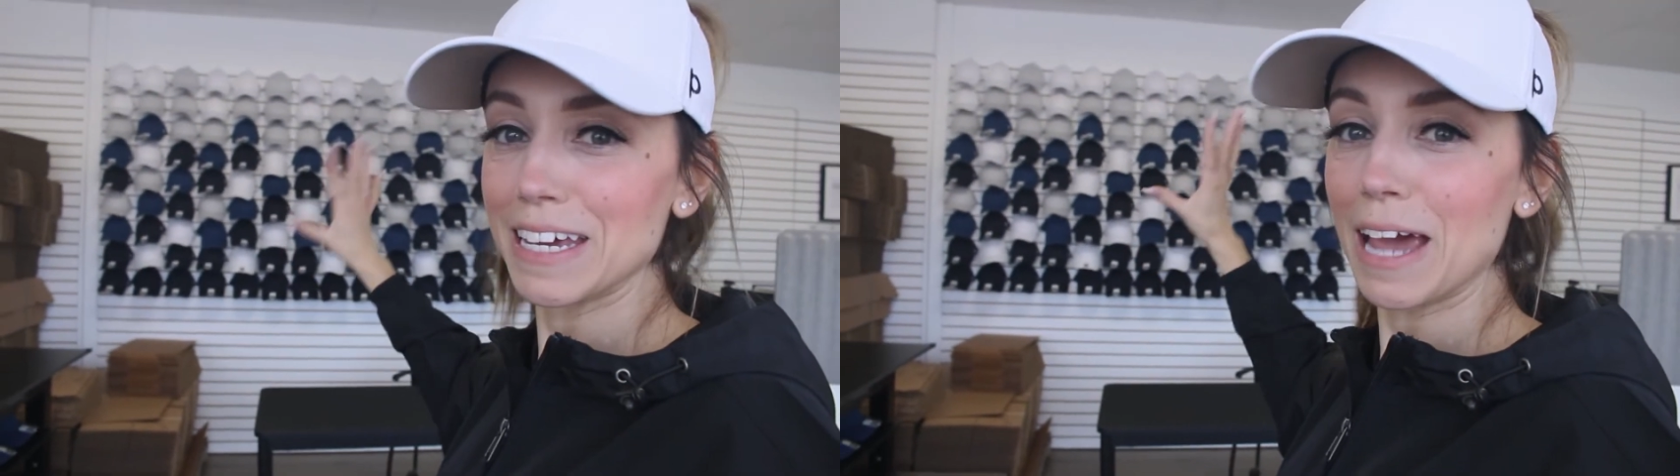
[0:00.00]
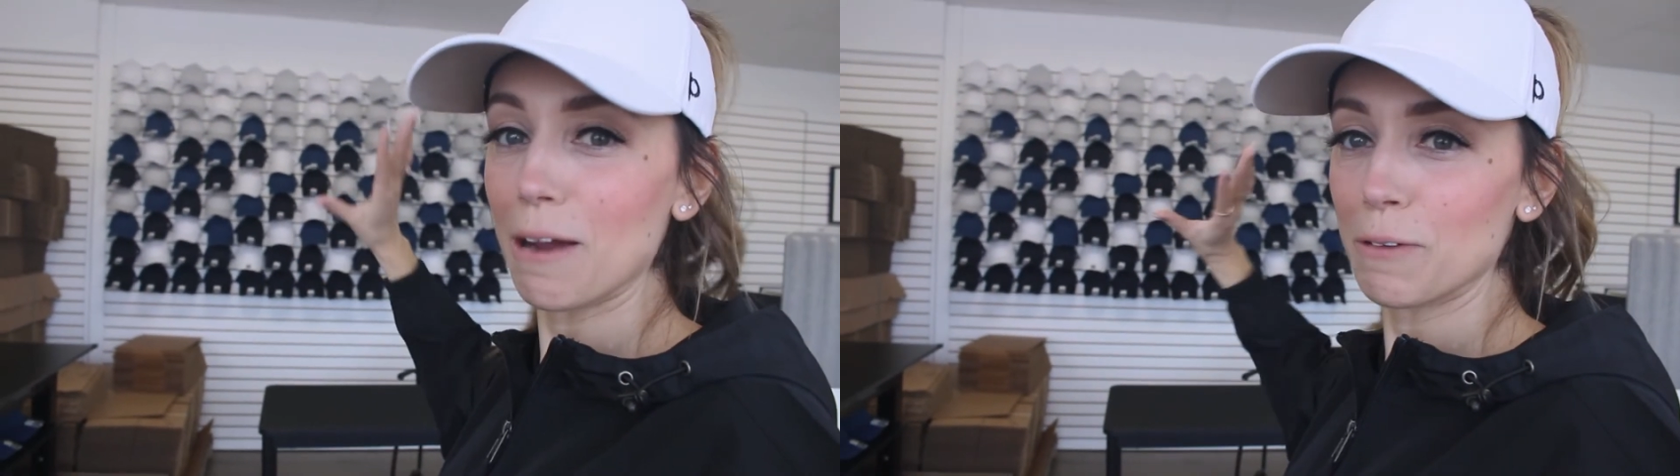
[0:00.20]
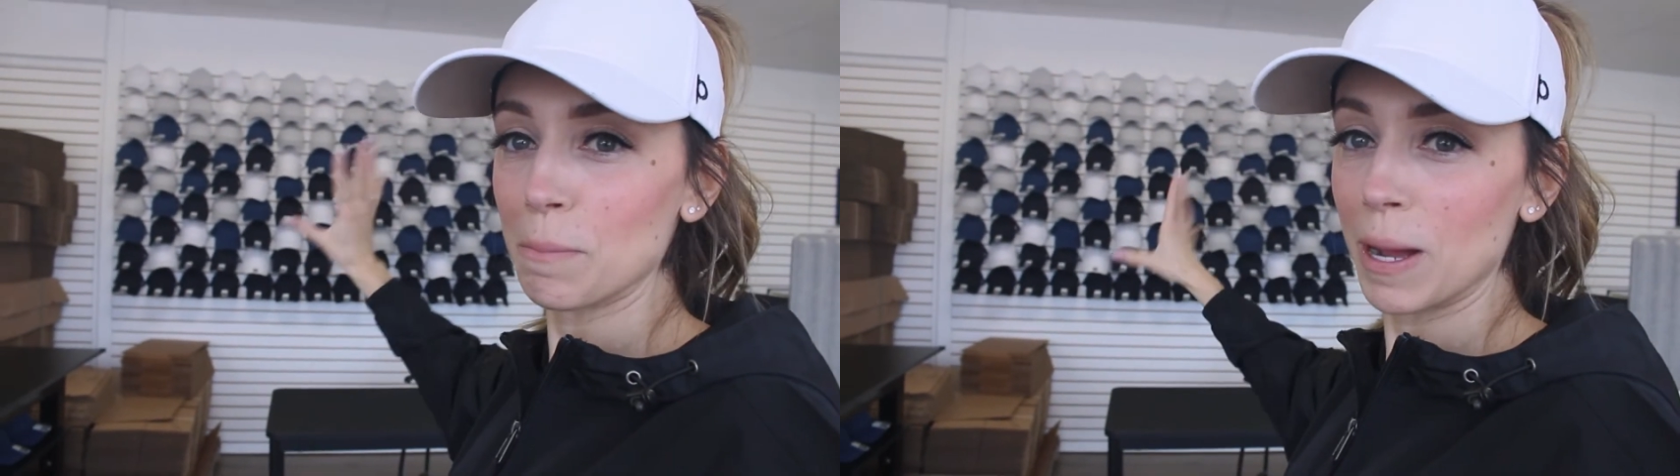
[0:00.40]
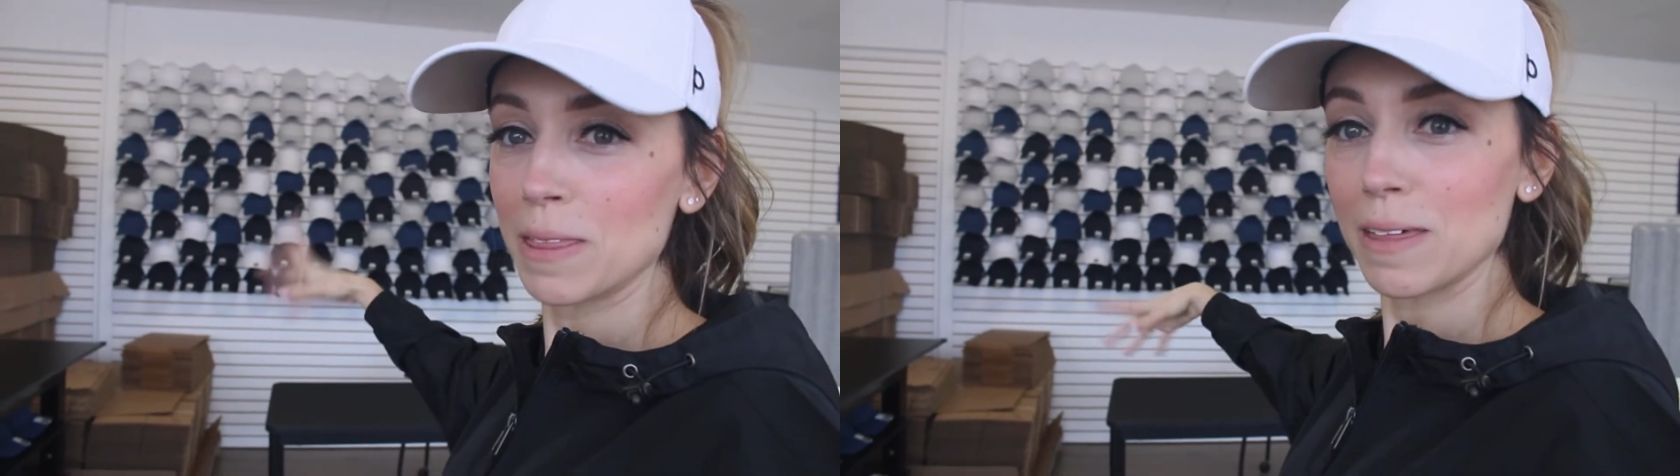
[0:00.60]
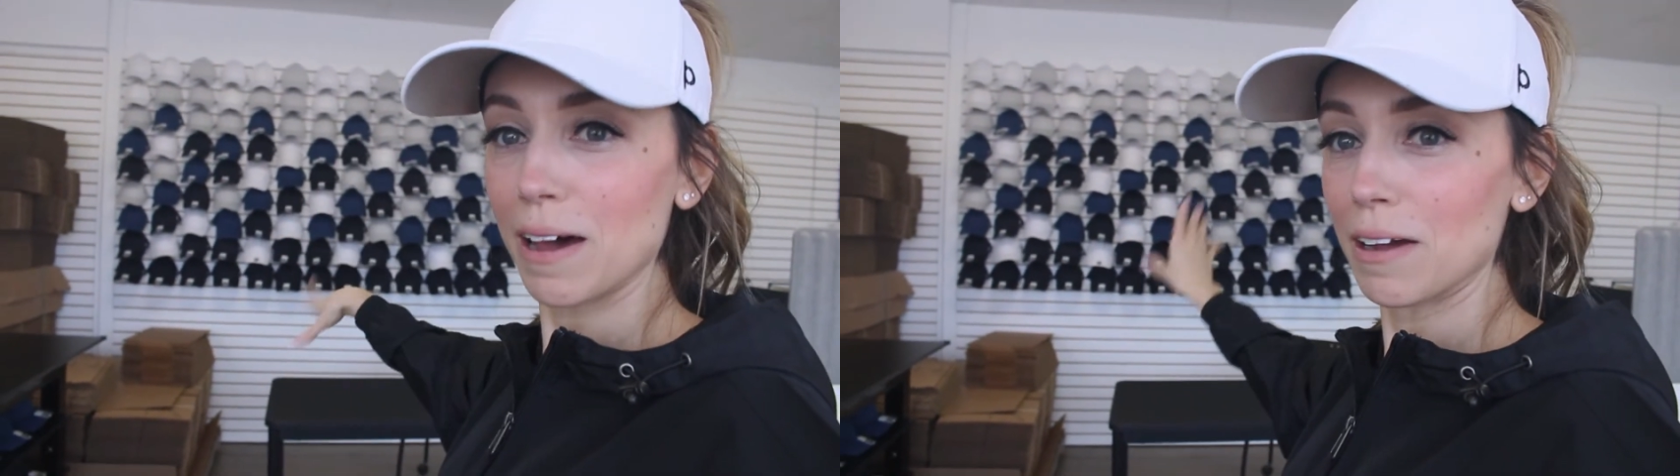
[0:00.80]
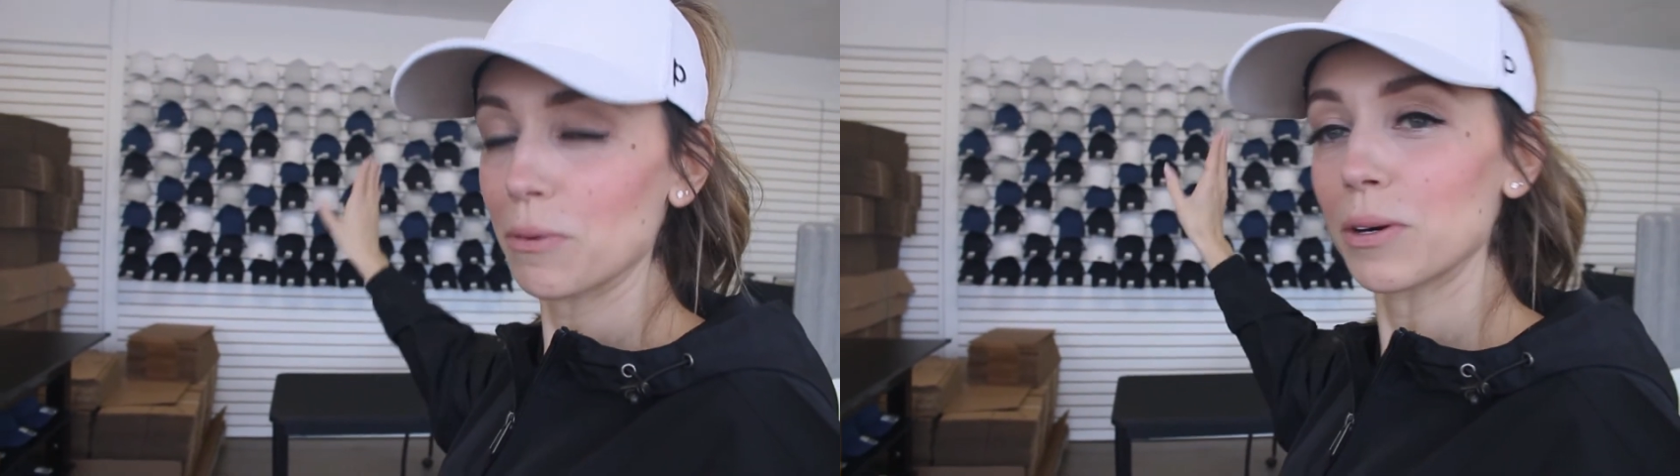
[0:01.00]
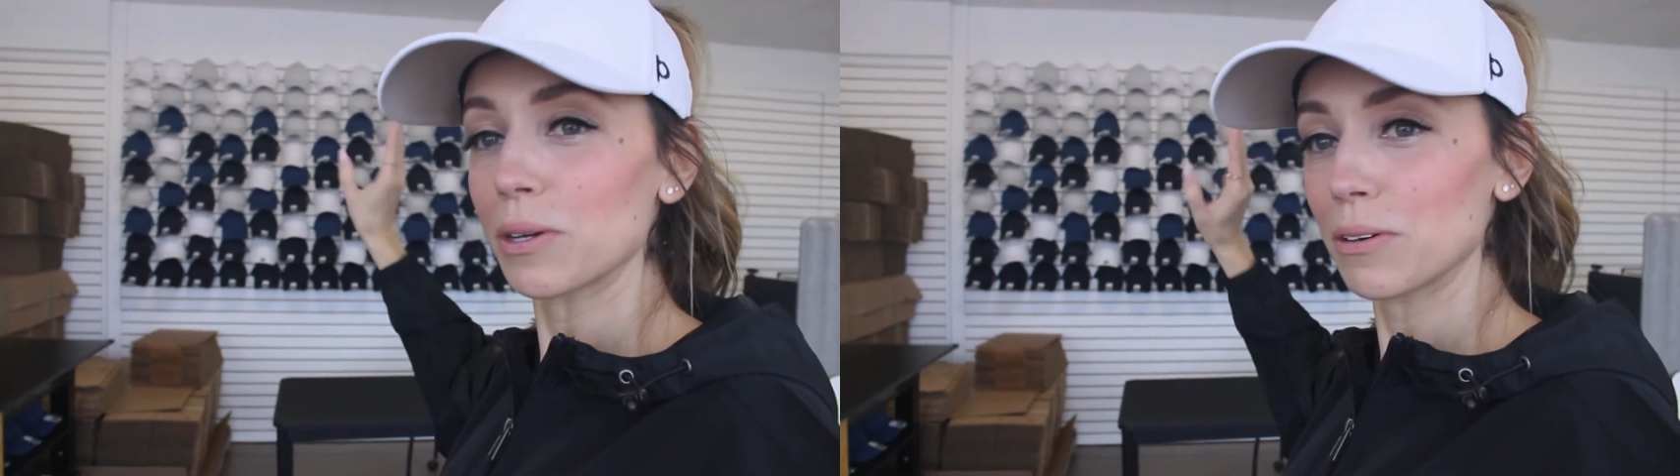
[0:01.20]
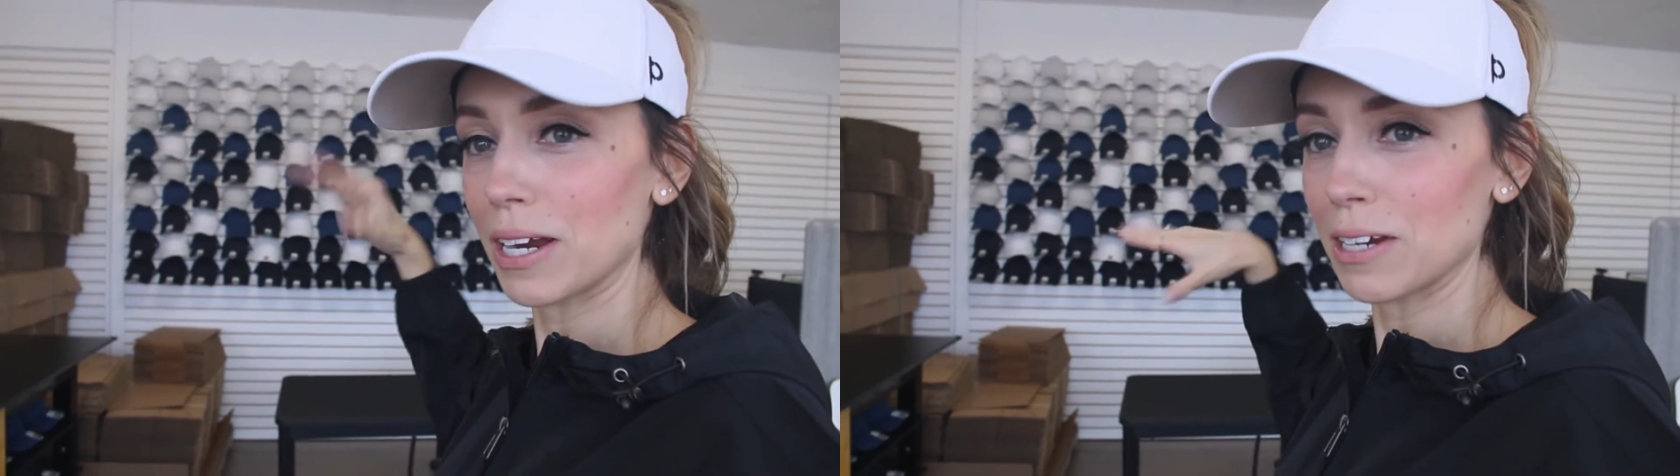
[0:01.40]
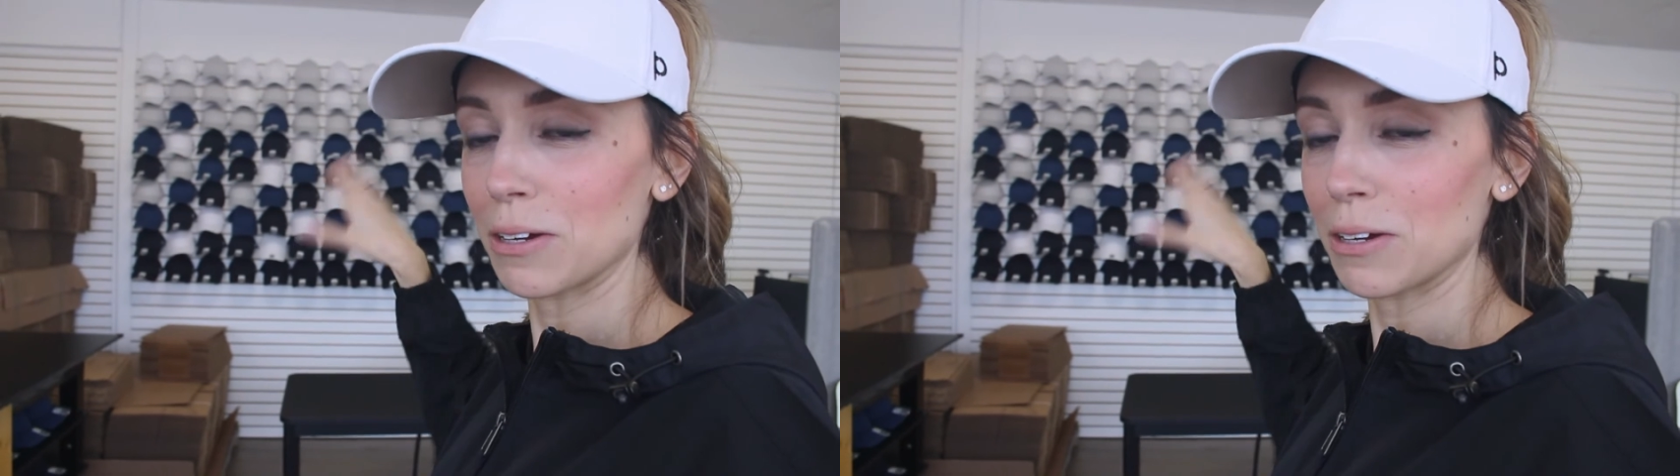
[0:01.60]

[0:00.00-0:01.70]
like every month I will create